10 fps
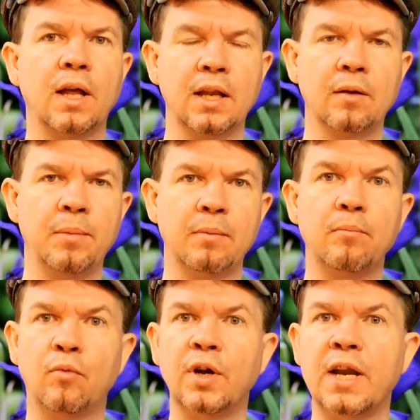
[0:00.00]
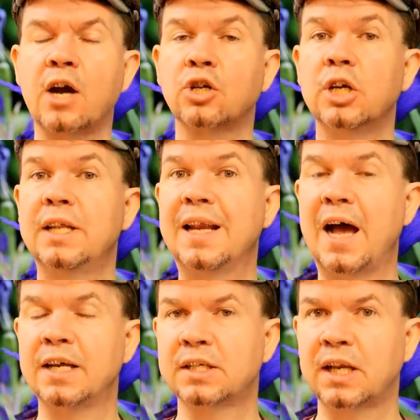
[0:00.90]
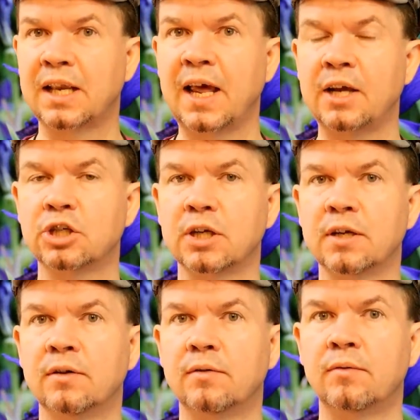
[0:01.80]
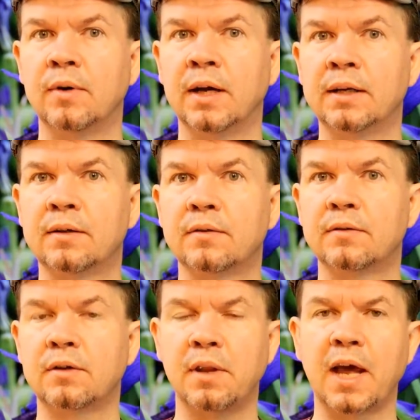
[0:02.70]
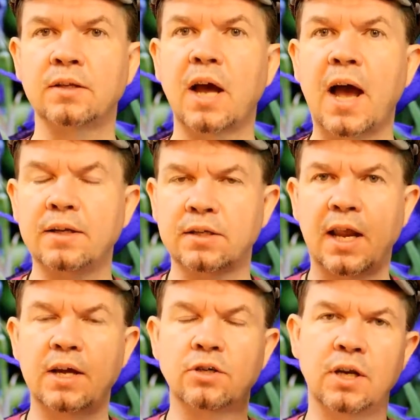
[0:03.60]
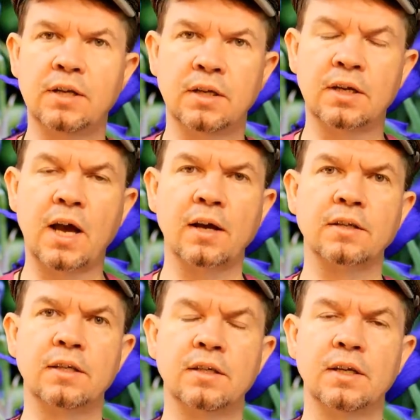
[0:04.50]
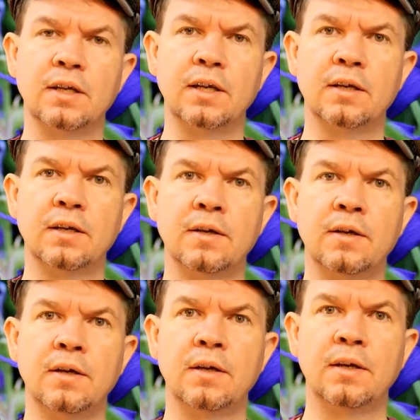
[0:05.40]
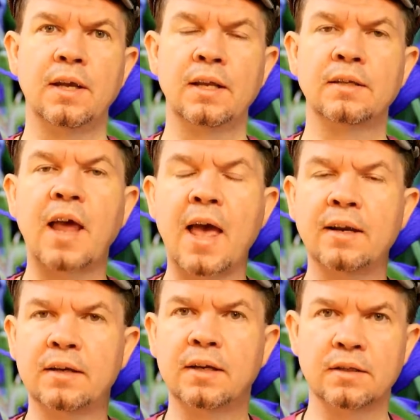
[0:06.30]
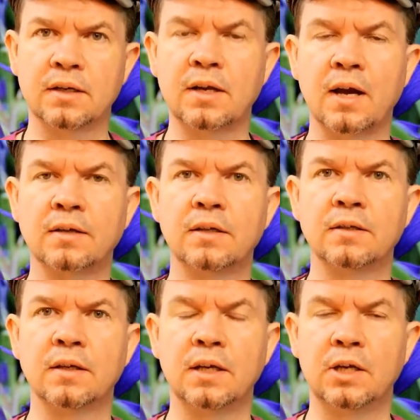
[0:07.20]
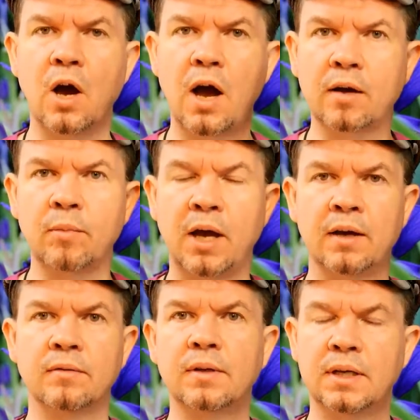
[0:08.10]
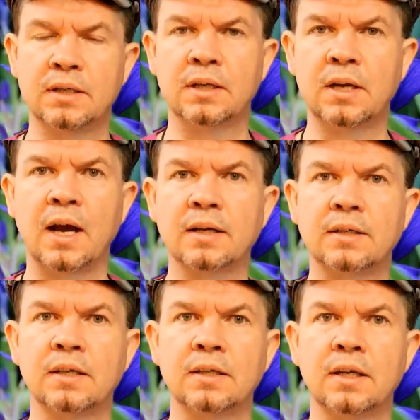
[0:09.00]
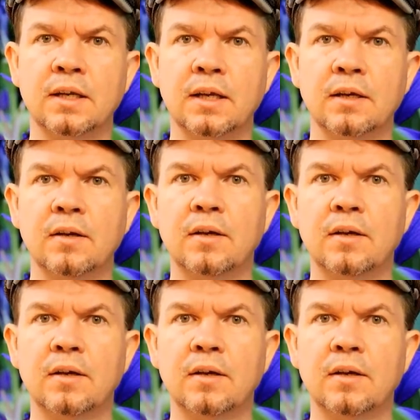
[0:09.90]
little bit reduction in isolation, right? So that's isolation is a toxicity. Insanity is a toxicity. Dogma is a toxicity.